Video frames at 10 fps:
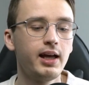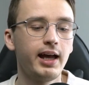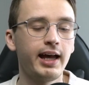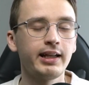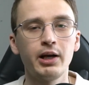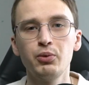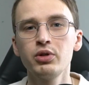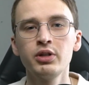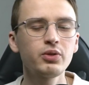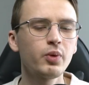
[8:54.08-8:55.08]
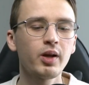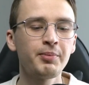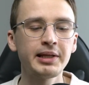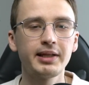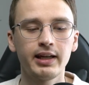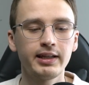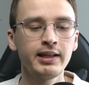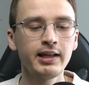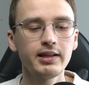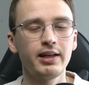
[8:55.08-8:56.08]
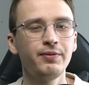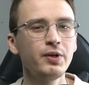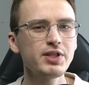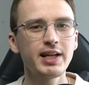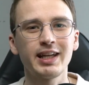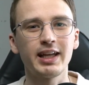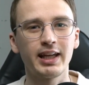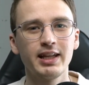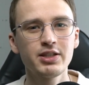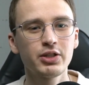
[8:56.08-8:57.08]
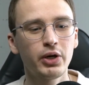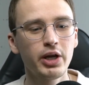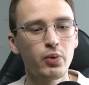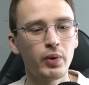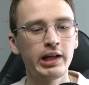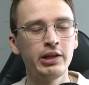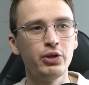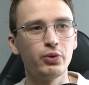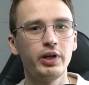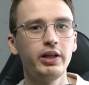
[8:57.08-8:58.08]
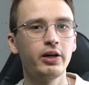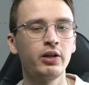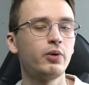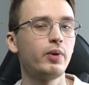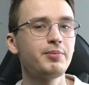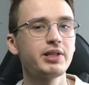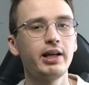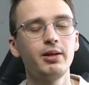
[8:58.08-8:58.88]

and I would not recommend getting it. It feels like a kid's toy when you read on the website